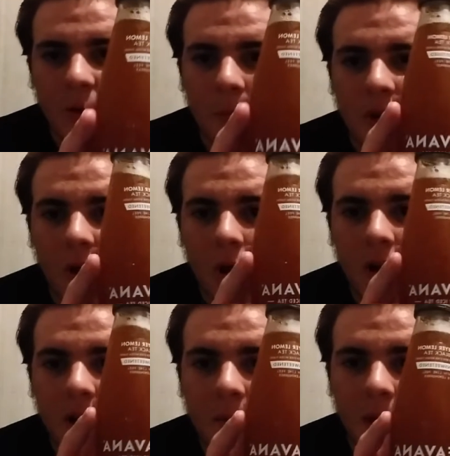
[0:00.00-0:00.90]
super
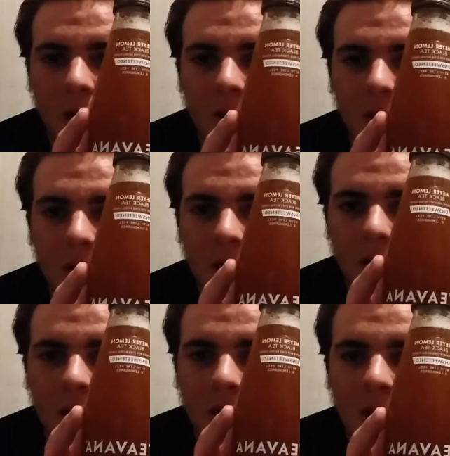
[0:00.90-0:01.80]
tardy, apparently.
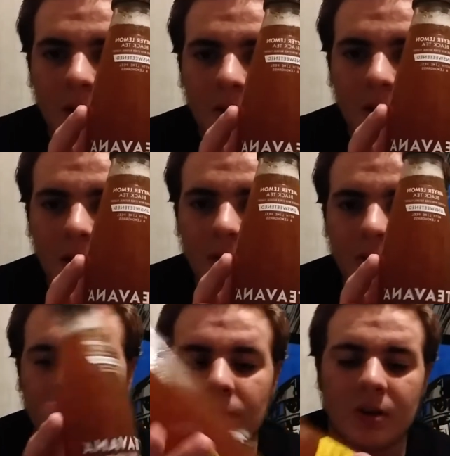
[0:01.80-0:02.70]
Like,
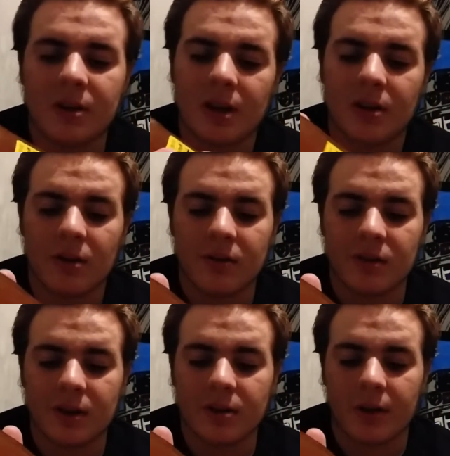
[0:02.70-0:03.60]

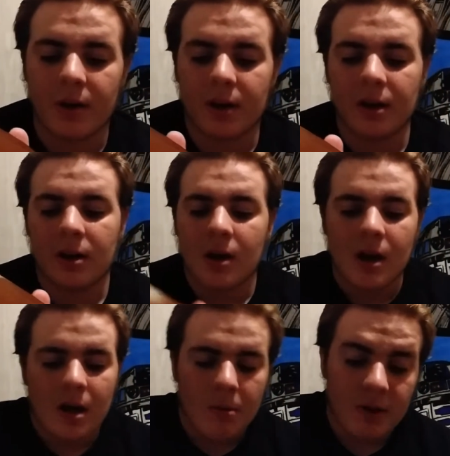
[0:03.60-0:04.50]
ridiculously tardy.
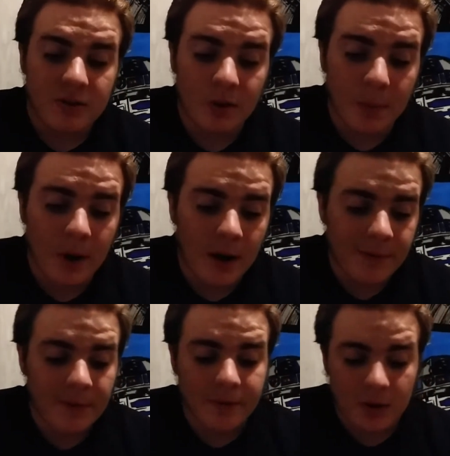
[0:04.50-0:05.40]
But super
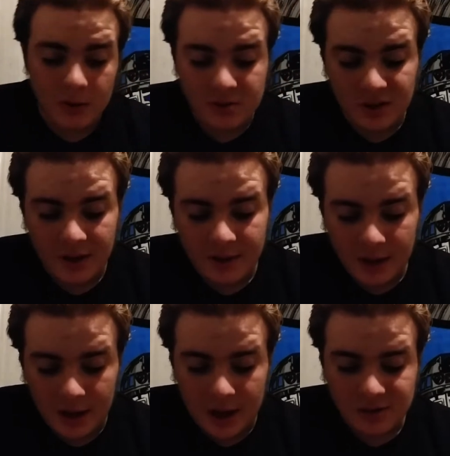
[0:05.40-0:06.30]
healthy for you, so I
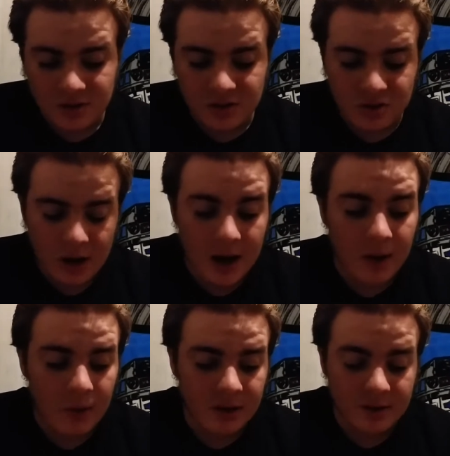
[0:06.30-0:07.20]
thought I should try
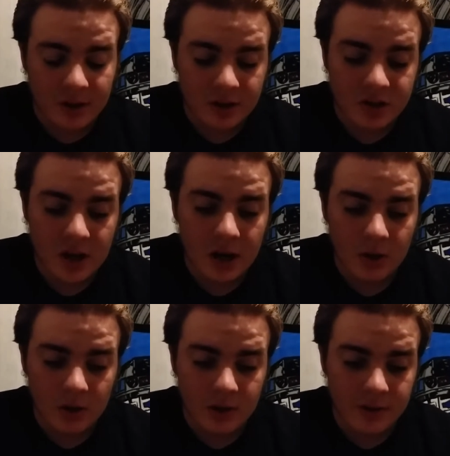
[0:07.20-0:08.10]
it once on the
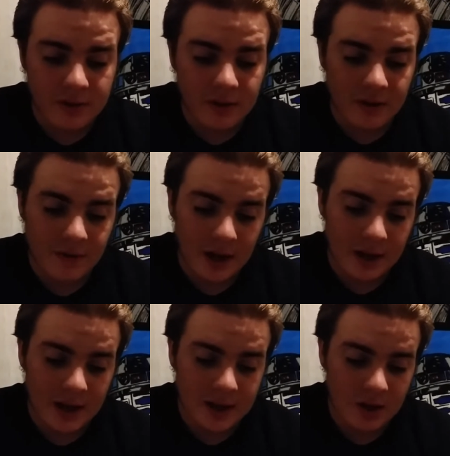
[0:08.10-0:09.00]
channel to see if I
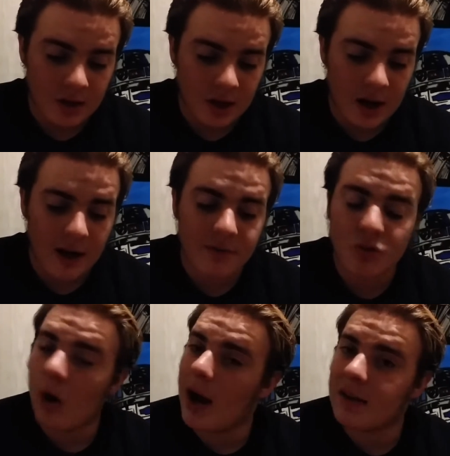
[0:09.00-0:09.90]
like it or not. I've
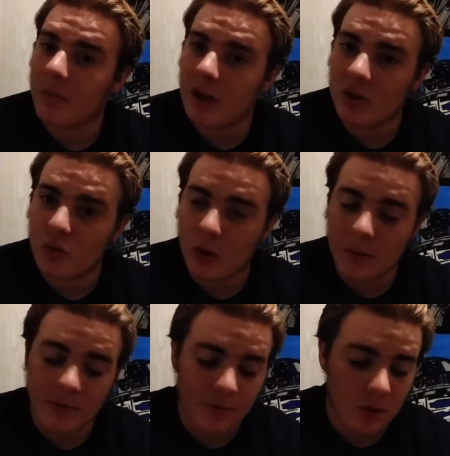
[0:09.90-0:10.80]
tried the peach
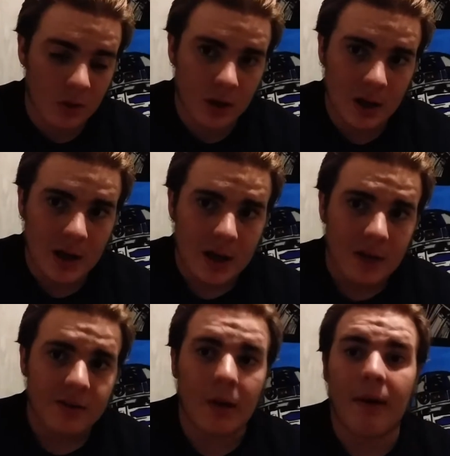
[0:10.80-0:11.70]
one before.
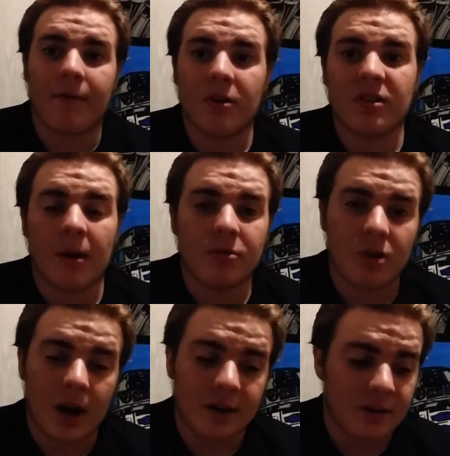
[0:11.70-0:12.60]
It's not my first time
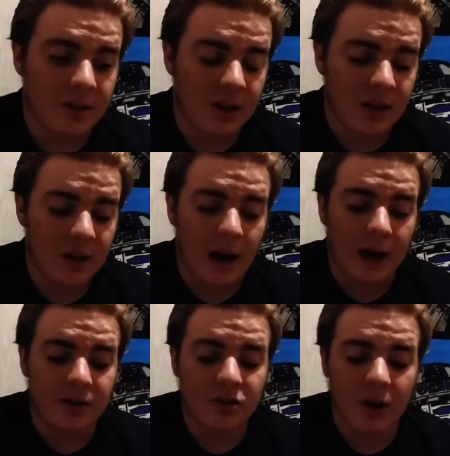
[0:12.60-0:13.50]
trying the tea.
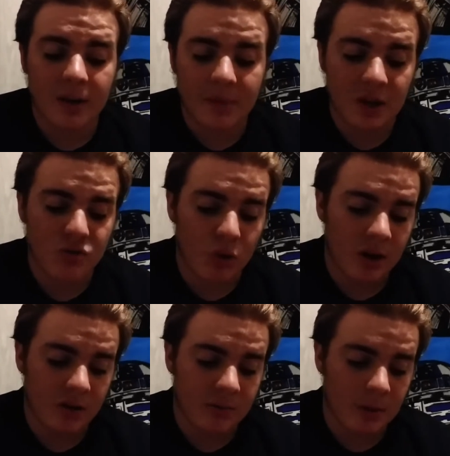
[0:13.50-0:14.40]
I tried the peach
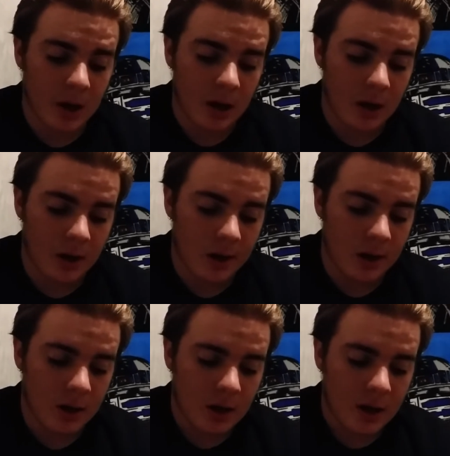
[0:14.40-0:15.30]
one, it was pretty good.